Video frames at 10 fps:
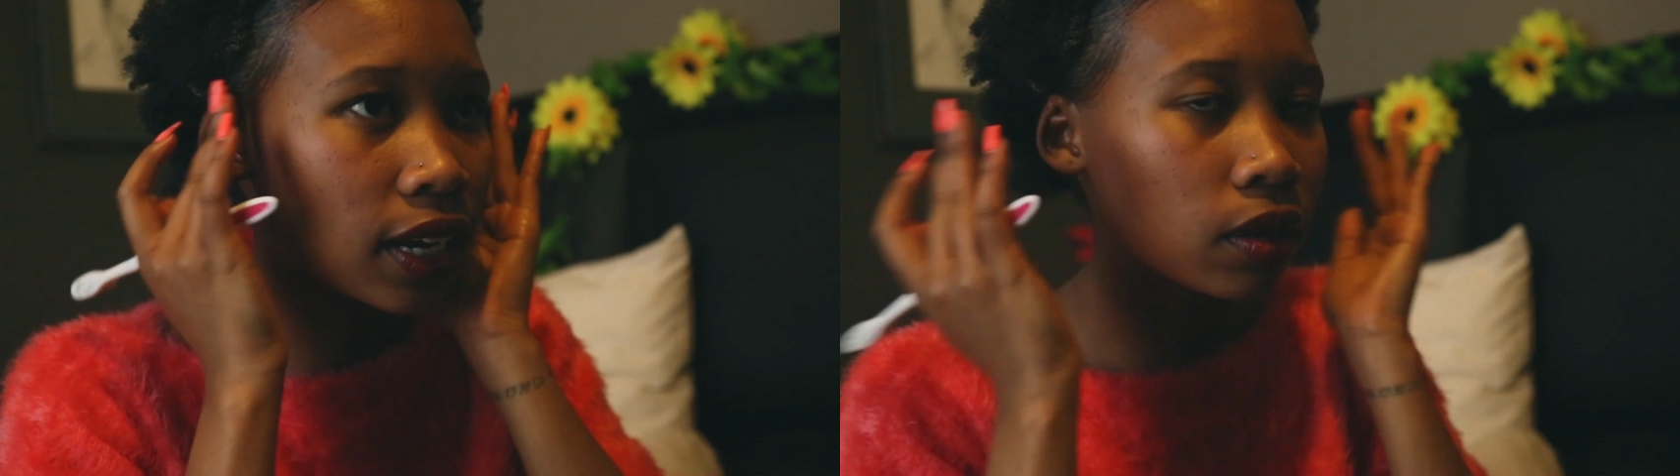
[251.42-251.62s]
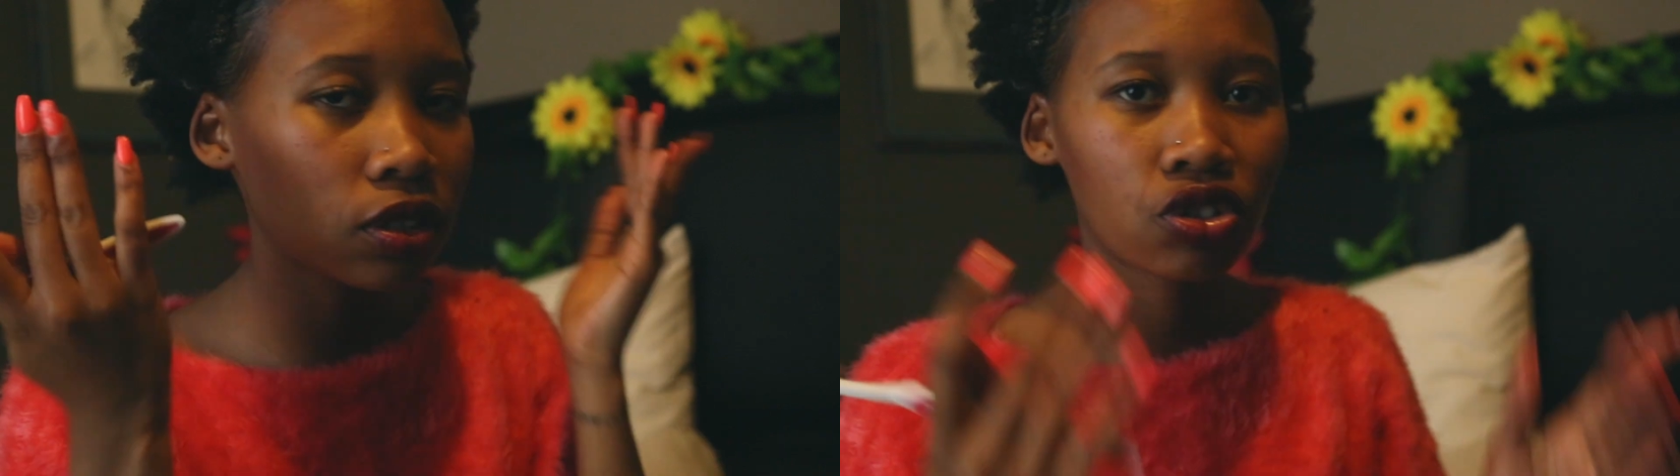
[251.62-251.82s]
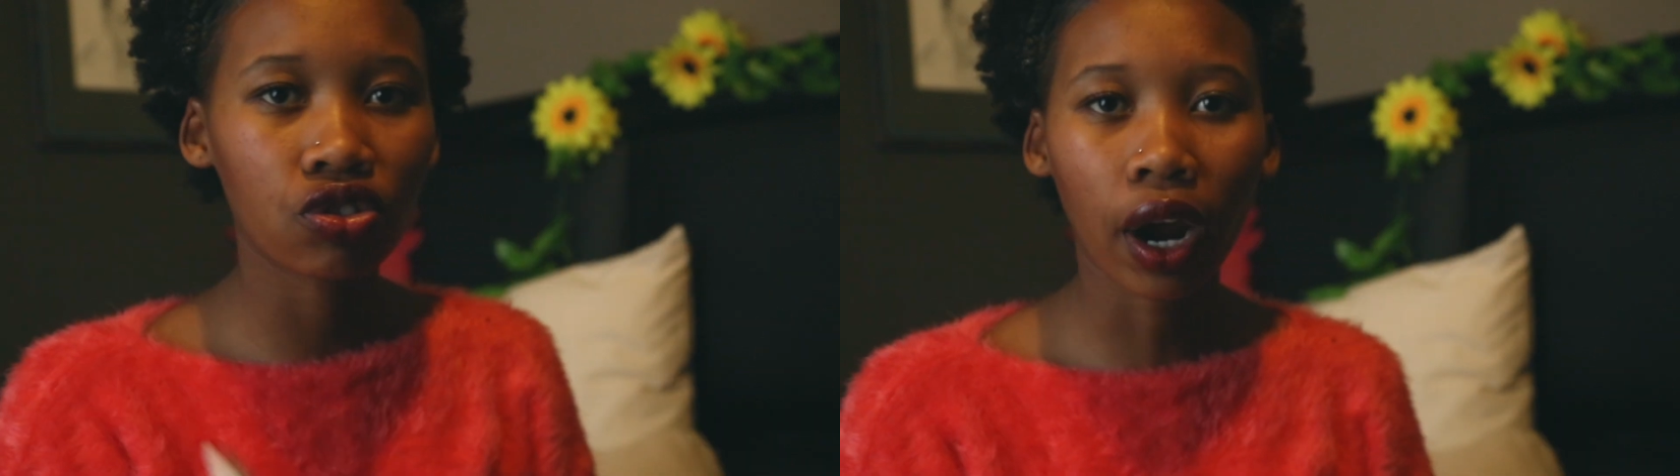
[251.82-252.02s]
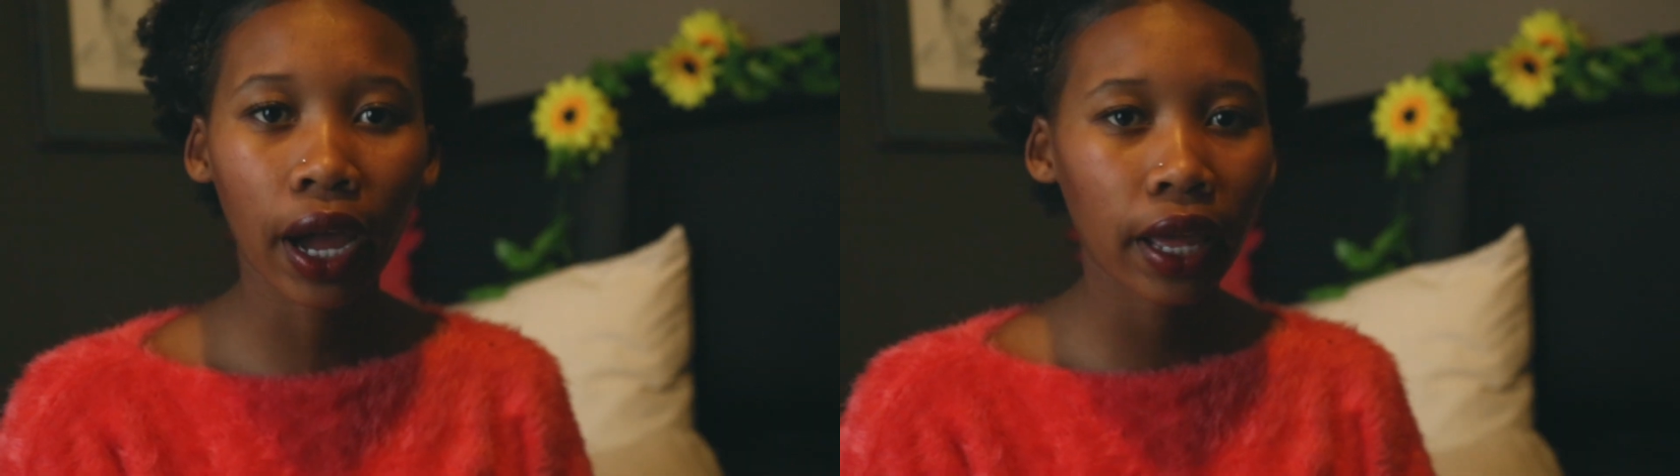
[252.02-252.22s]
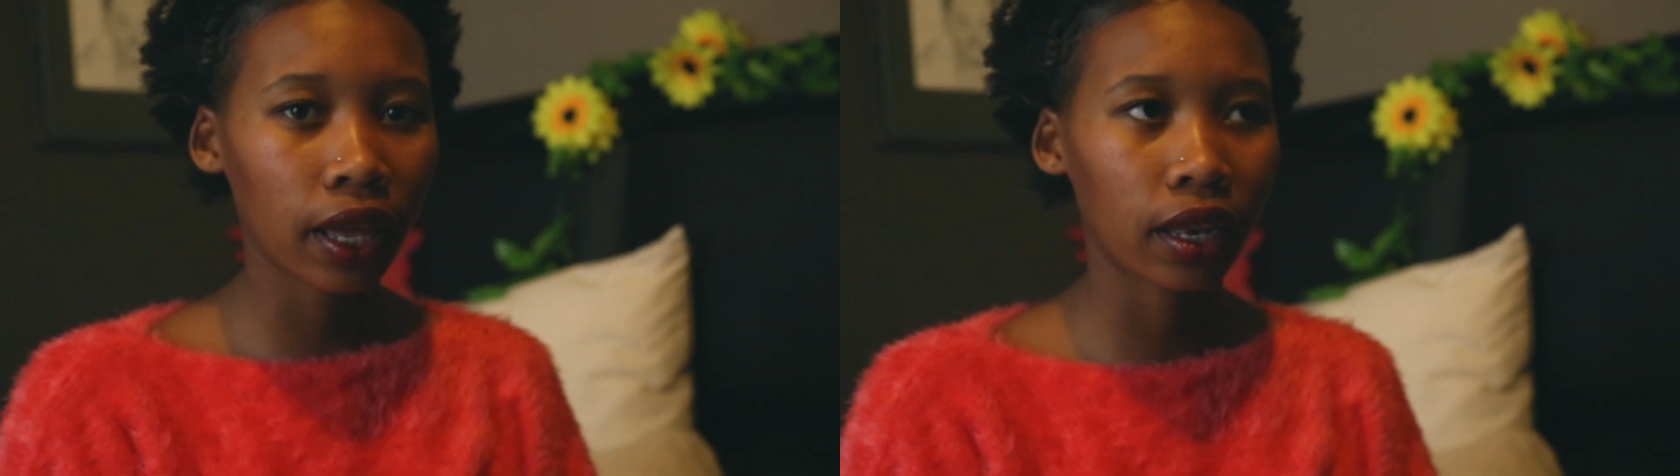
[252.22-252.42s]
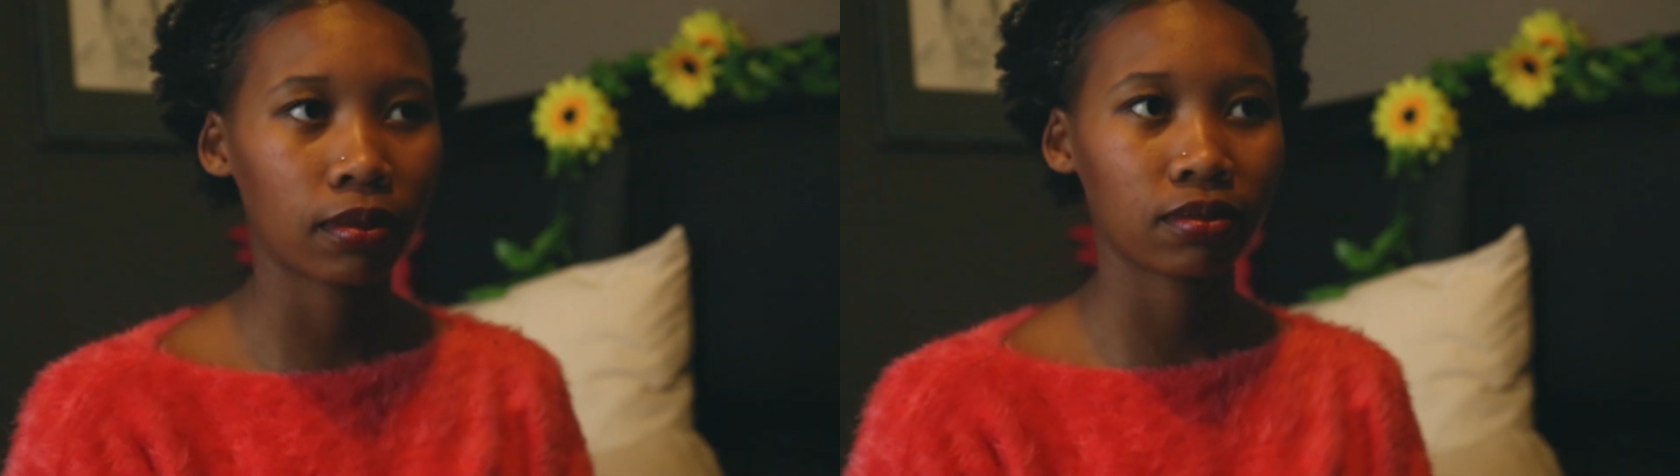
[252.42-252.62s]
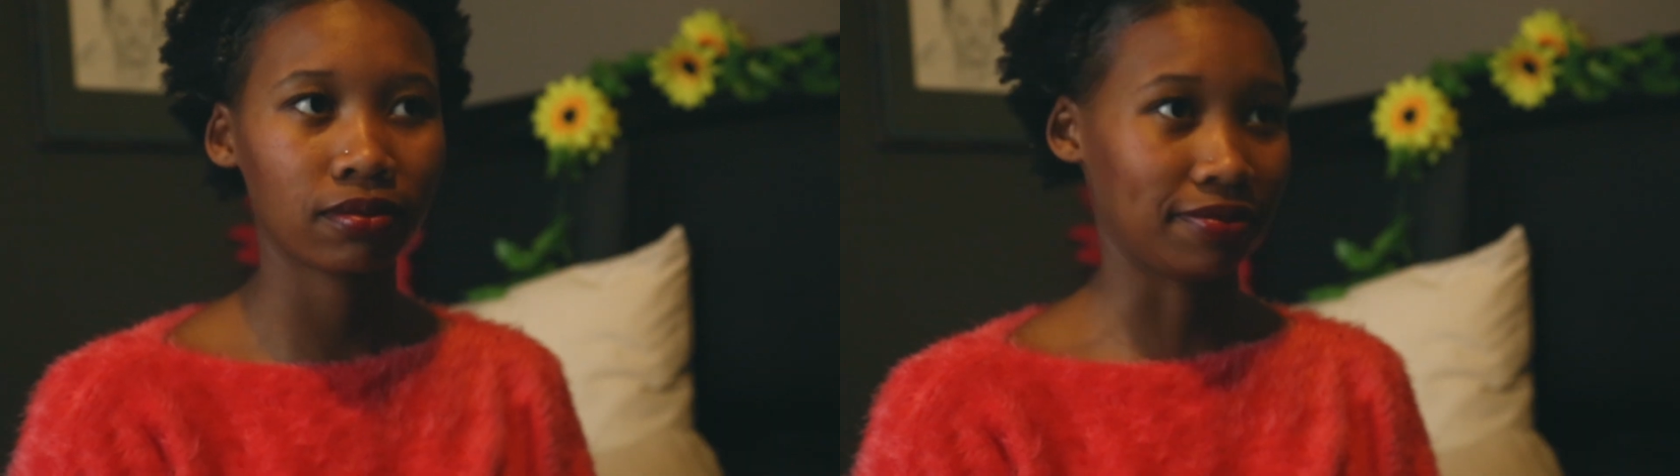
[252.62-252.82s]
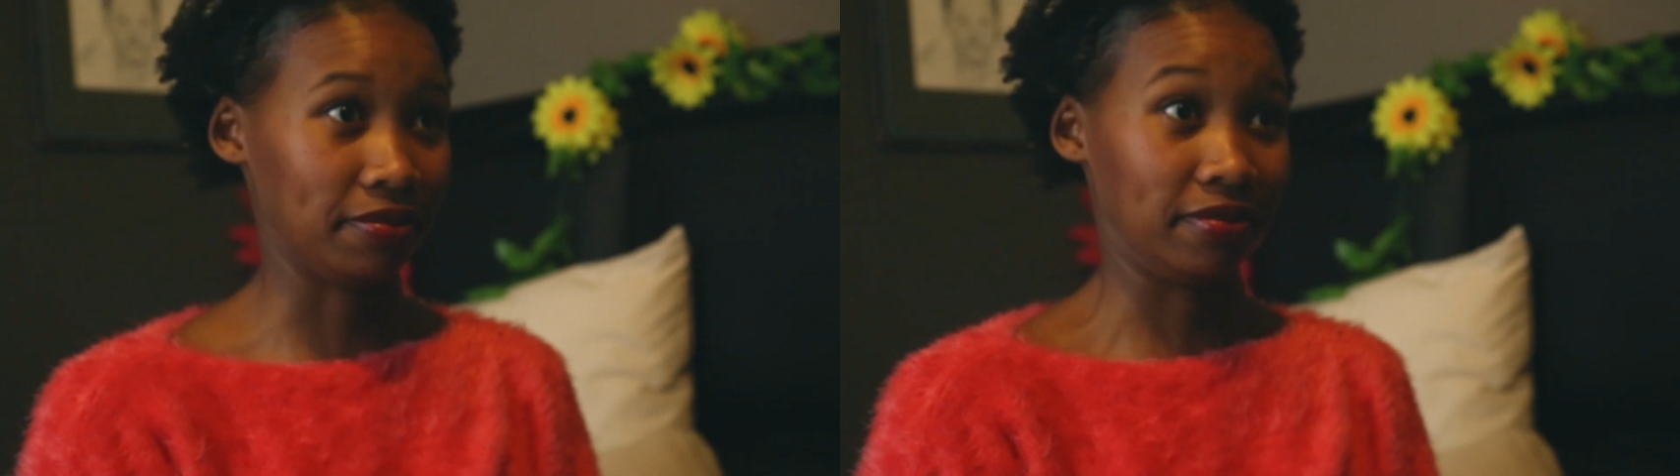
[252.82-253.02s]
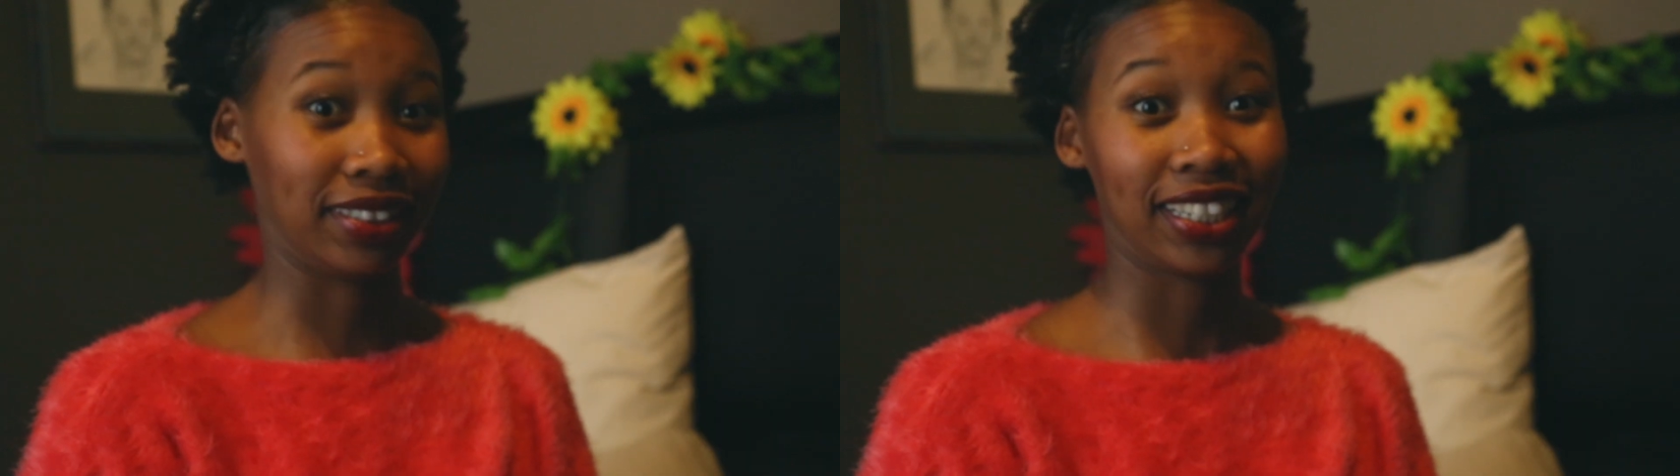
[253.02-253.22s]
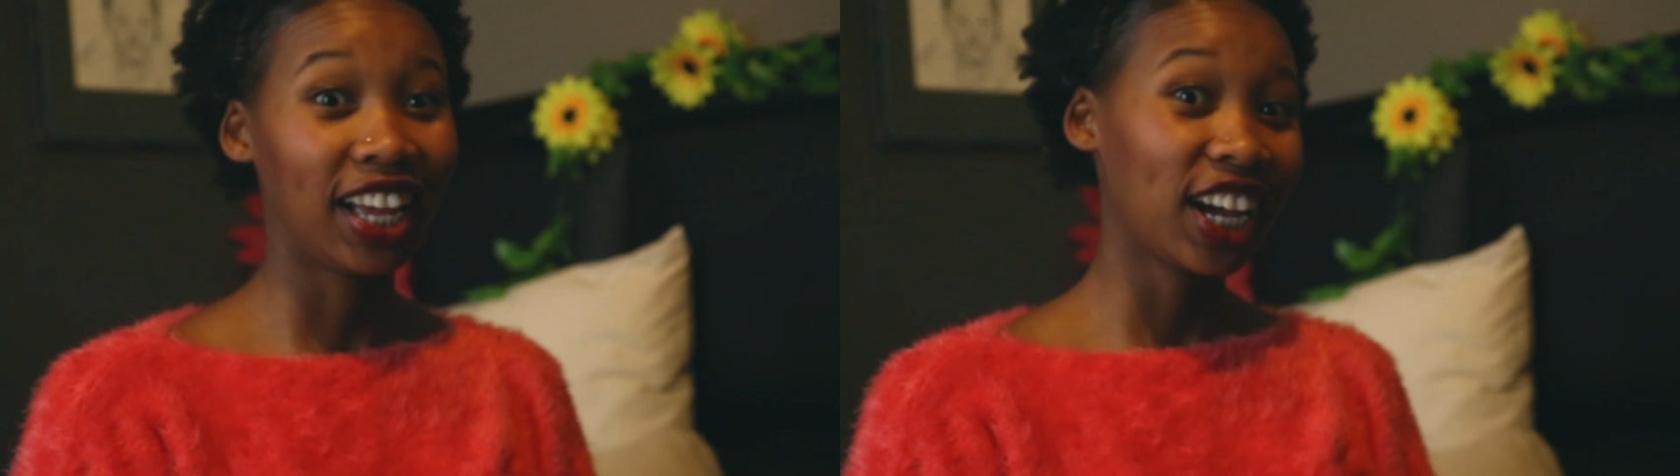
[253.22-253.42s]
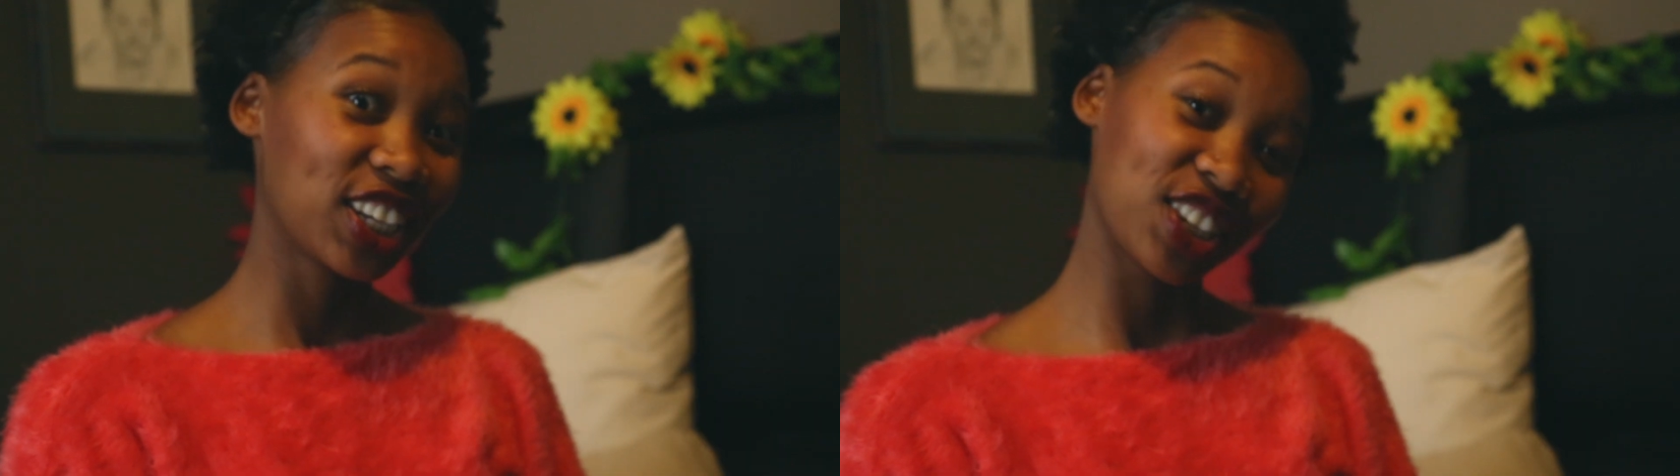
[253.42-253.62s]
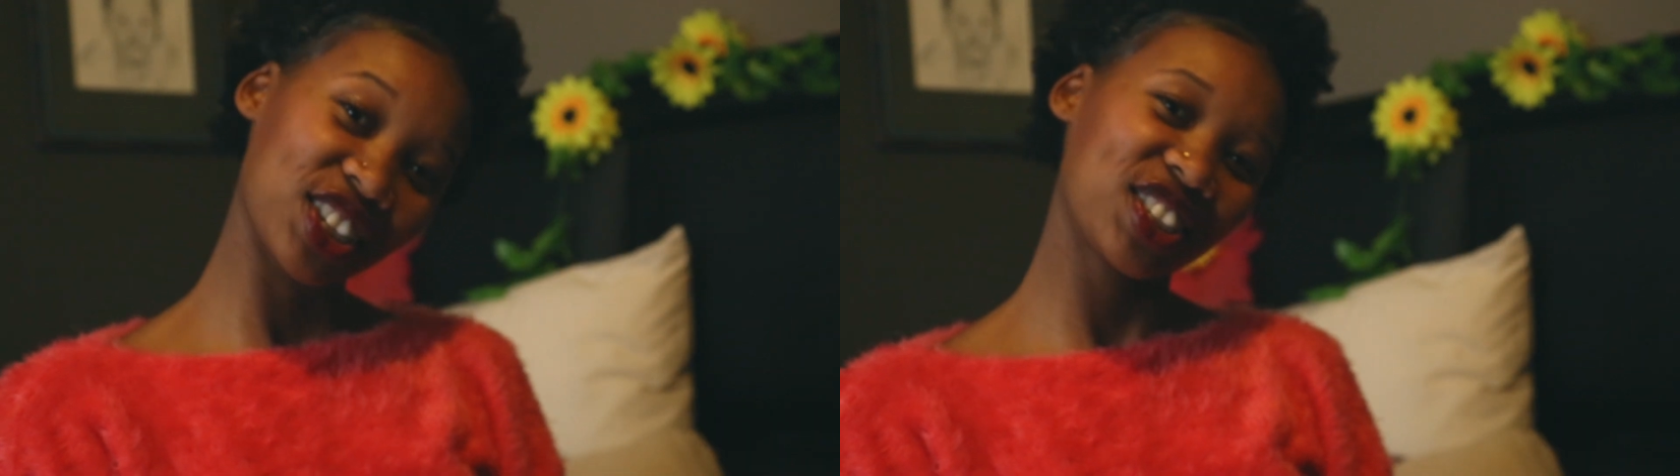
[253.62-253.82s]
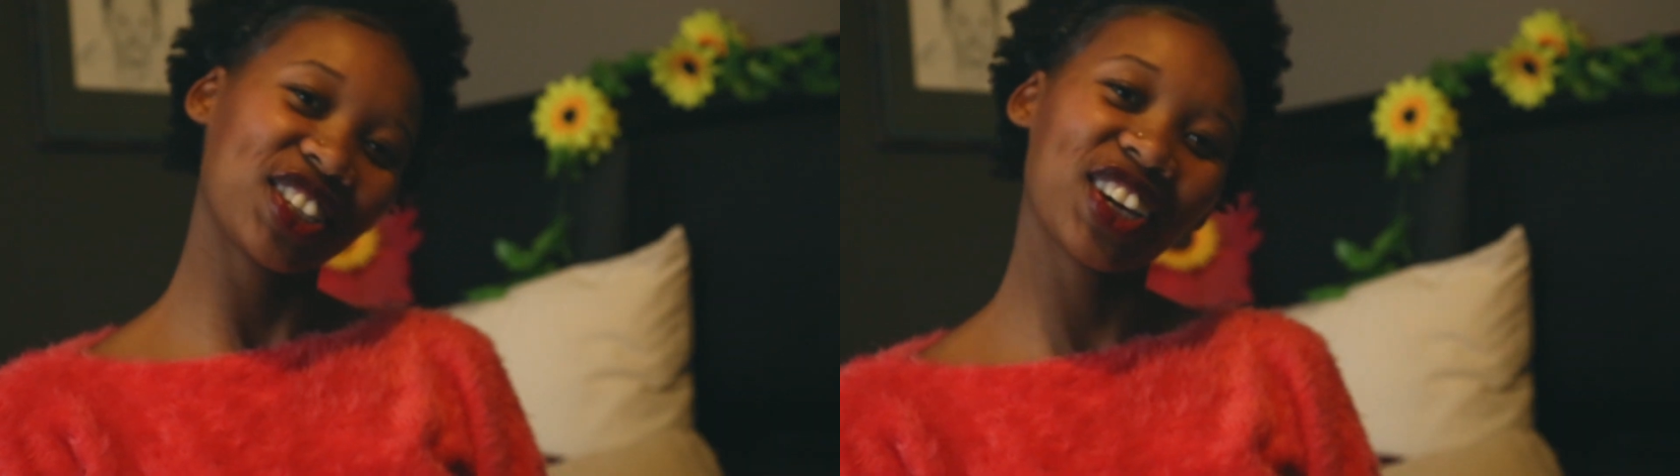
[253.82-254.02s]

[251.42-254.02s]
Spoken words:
now it's dry and I'm good to